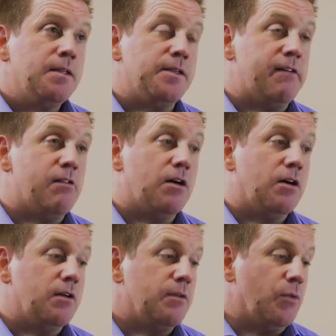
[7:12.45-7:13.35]
There
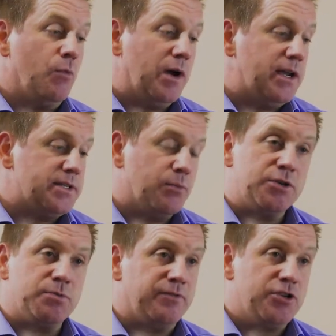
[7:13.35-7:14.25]
are ways in
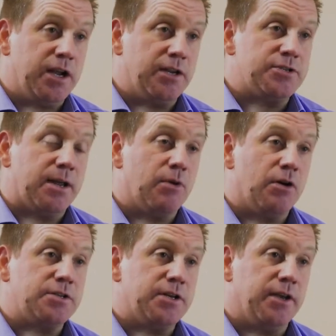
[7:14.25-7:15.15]
which we've changed our
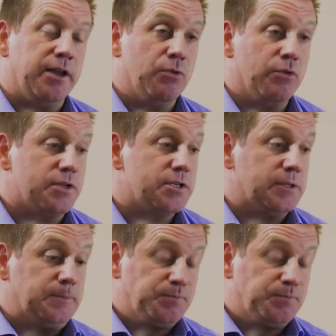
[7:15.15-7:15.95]
marketing in order to